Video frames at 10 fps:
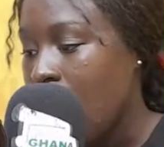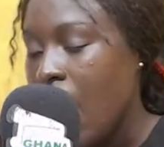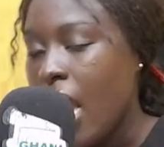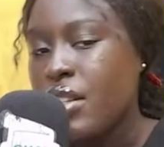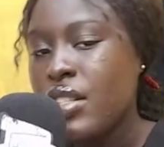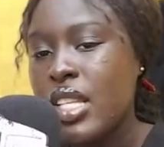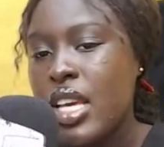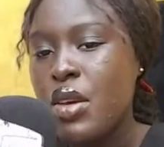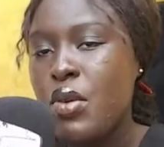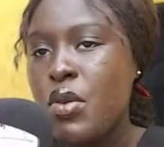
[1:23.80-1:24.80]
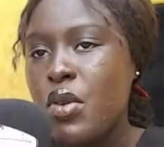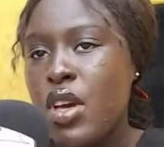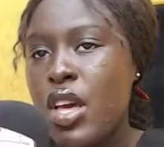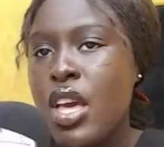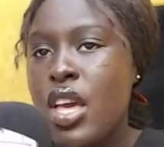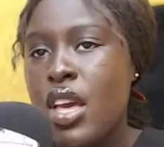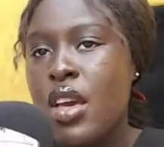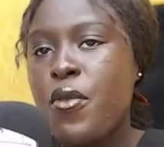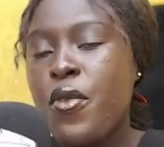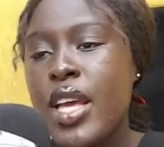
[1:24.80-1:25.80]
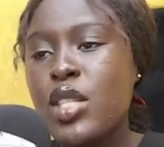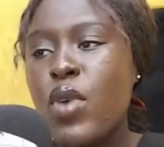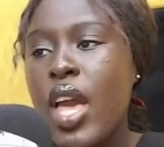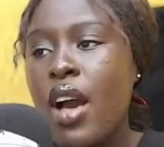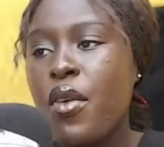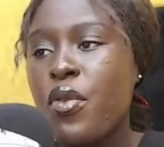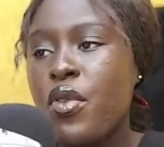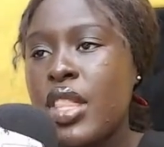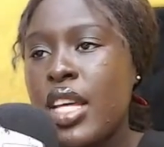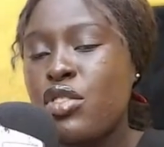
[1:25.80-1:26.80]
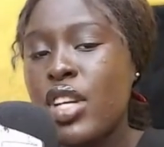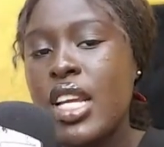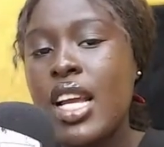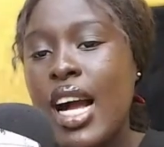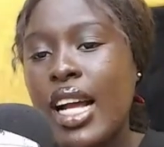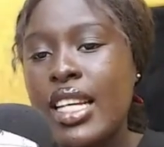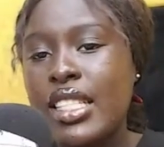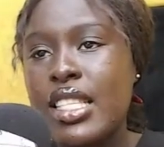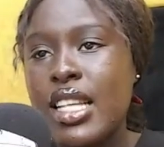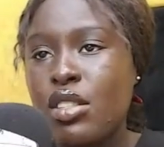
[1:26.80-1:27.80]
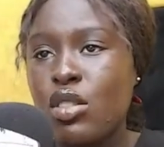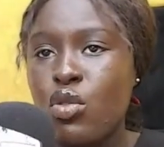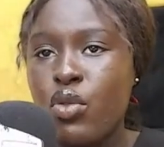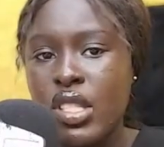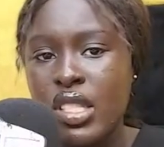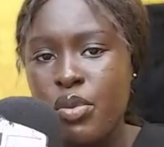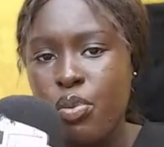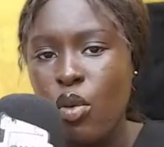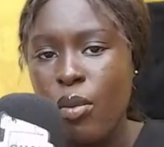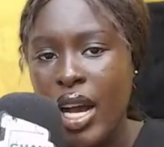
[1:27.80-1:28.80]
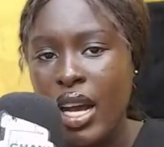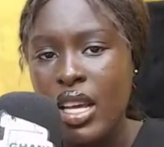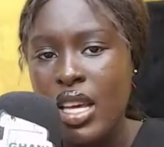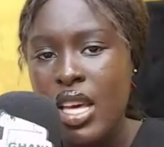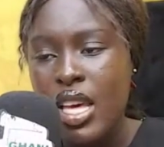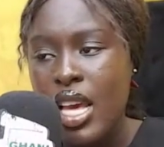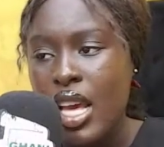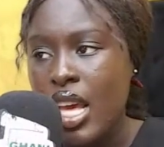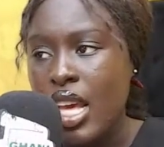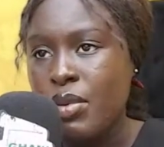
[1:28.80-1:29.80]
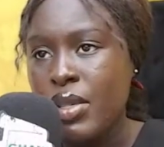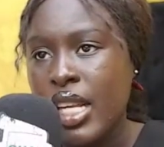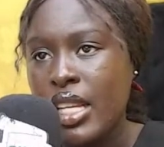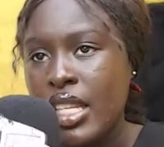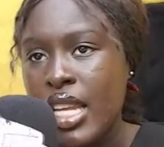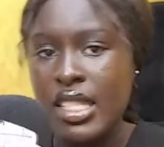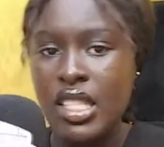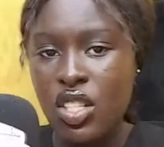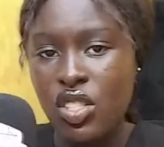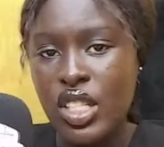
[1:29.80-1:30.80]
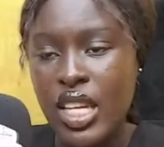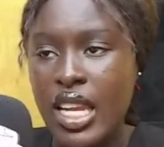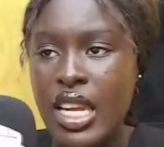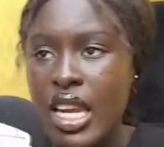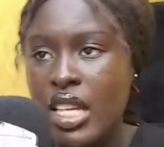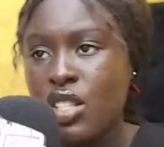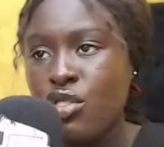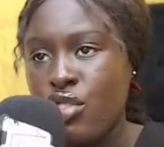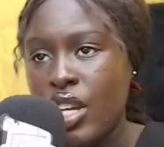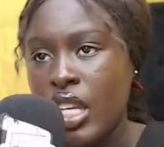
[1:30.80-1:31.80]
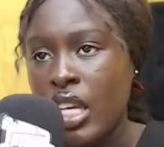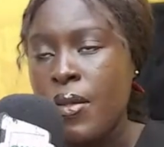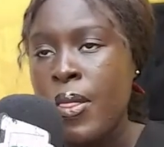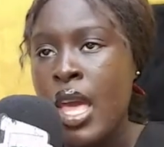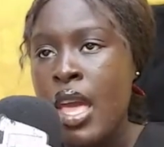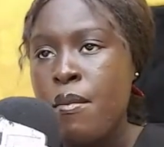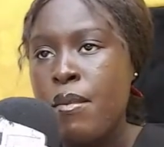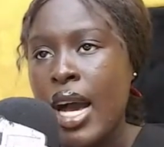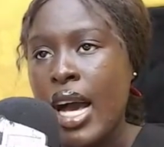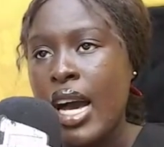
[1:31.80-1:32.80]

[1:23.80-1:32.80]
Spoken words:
And you see, first we have the training colleges has to do with diploma, especially the teaching and then the nursing training. But